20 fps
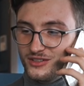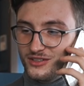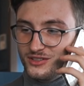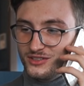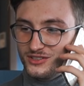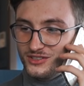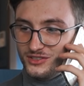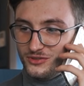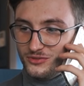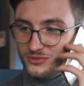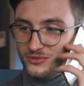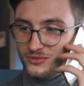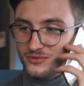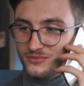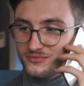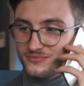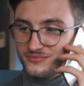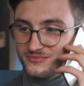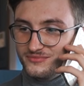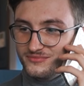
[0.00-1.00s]
ensuring
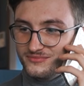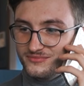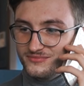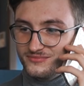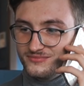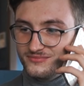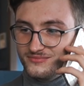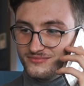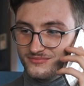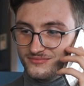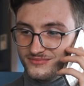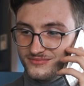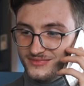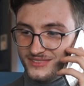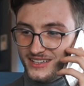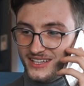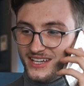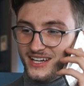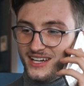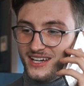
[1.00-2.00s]
deal flow does not
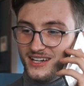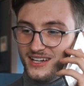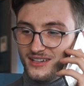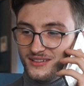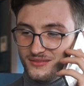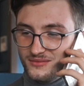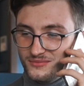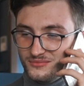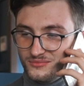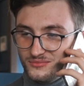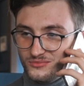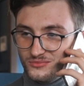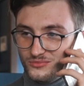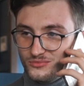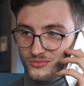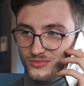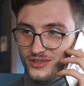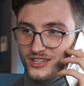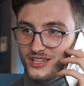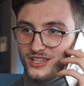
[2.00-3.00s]
stall out or get
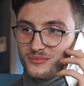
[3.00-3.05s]
interrupted.